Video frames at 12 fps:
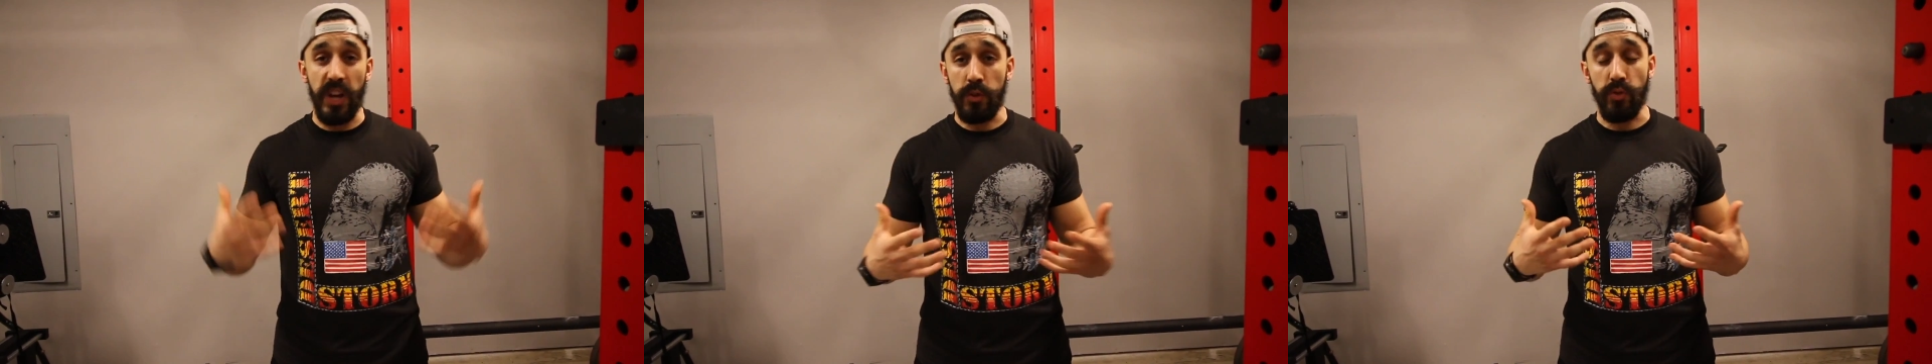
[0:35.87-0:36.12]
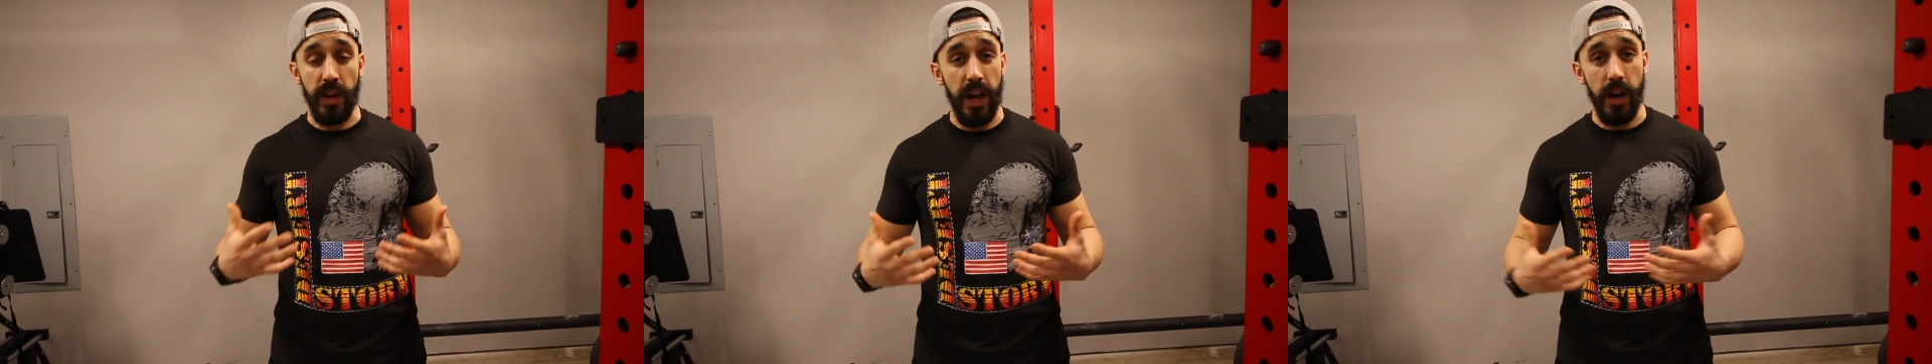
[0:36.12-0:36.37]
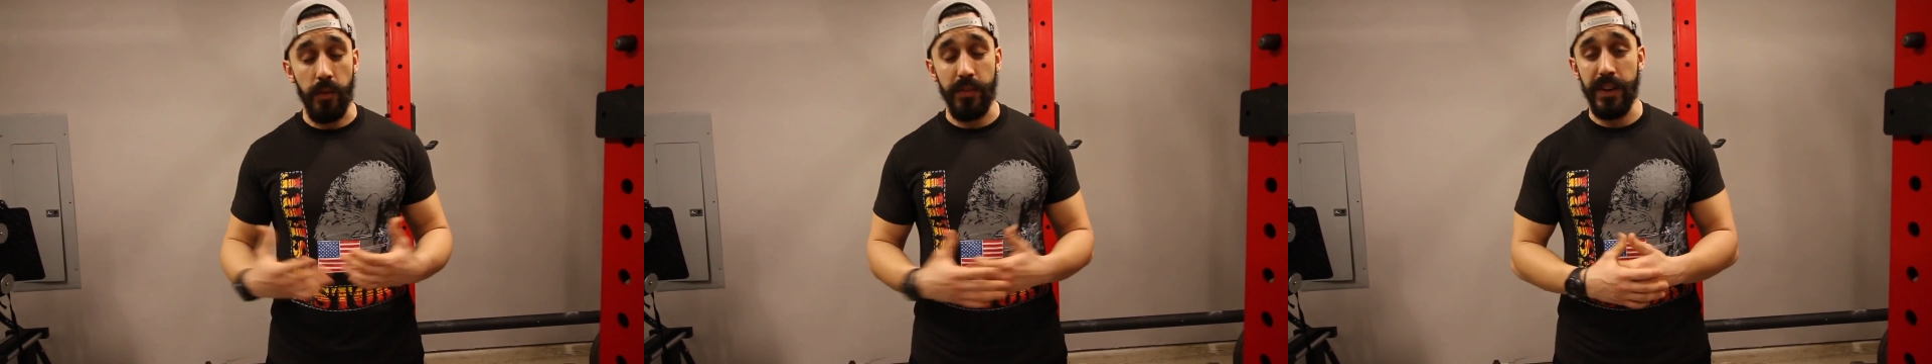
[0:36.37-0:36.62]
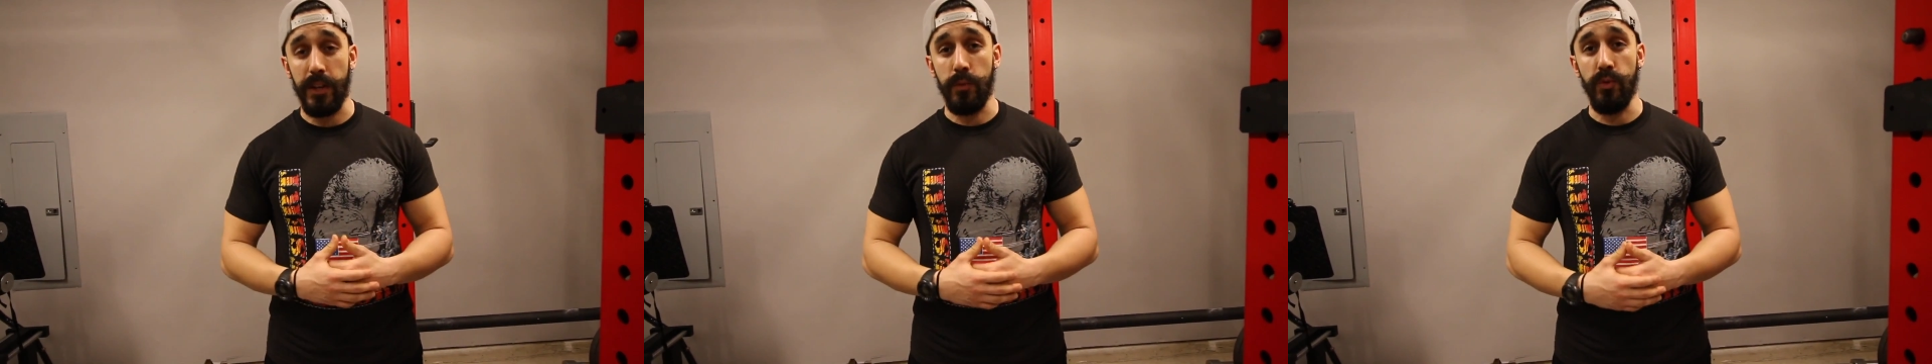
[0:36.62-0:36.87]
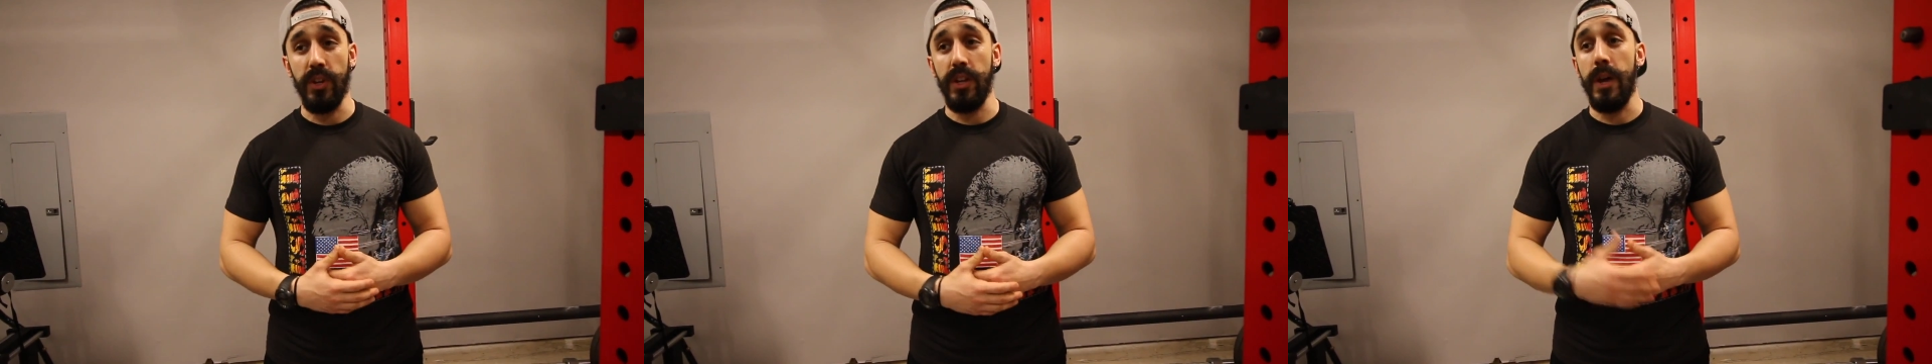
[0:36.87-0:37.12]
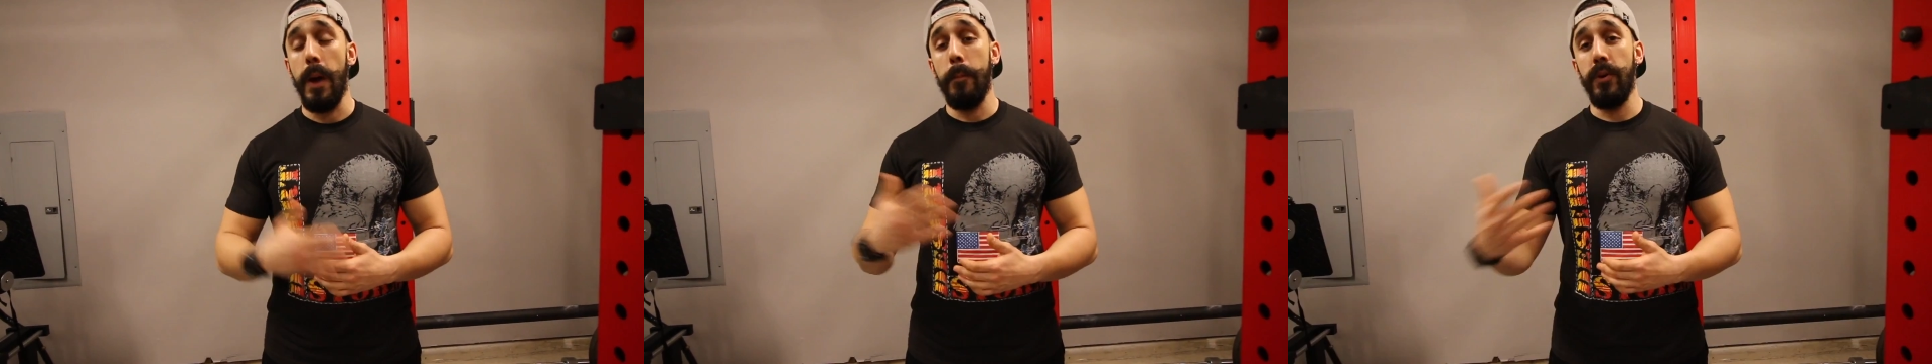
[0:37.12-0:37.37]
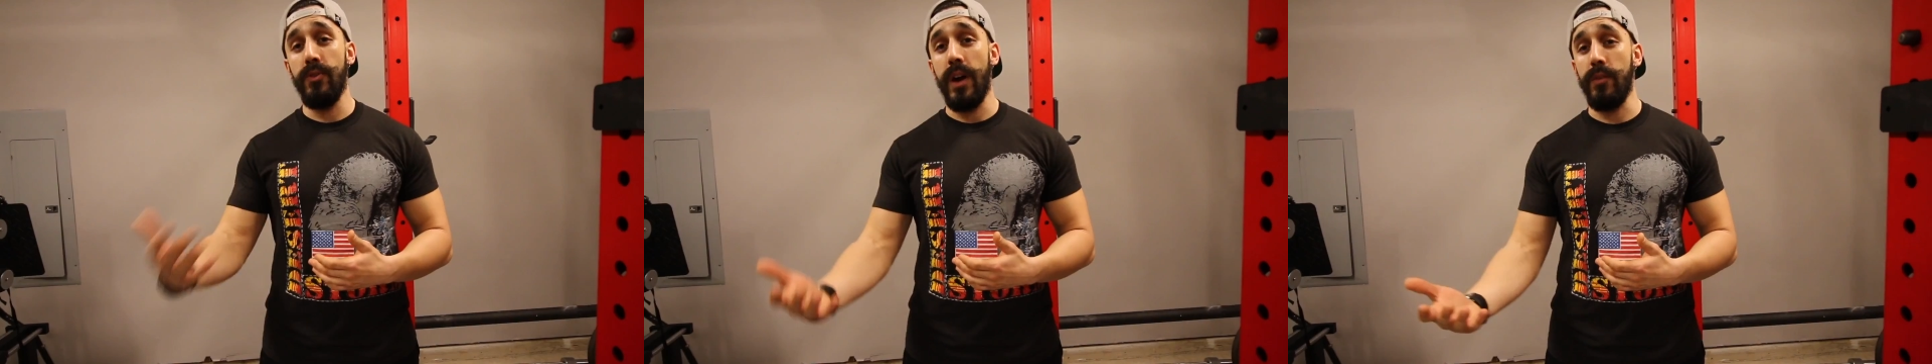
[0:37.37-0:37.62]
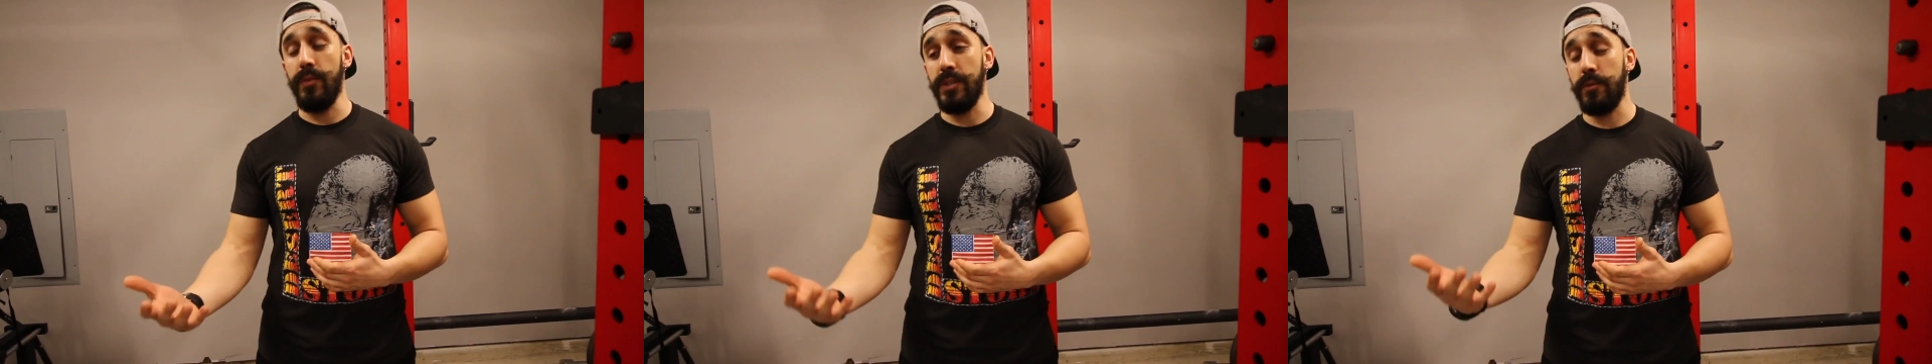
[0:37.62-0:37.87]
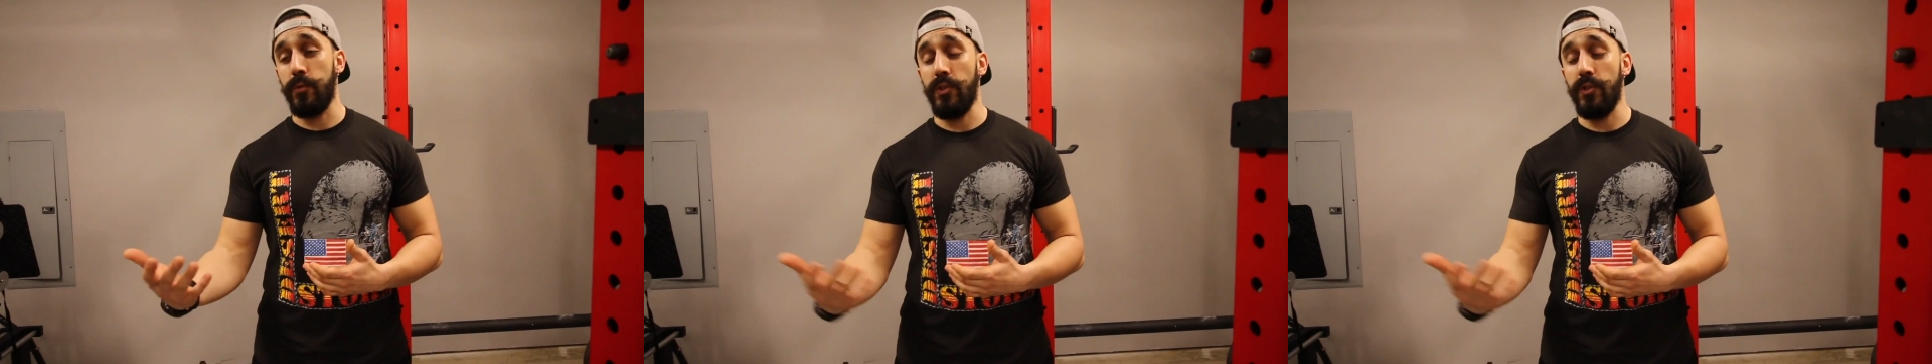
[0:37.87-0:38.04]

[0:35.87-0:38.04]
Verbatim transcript: general health, and it can really put you at risk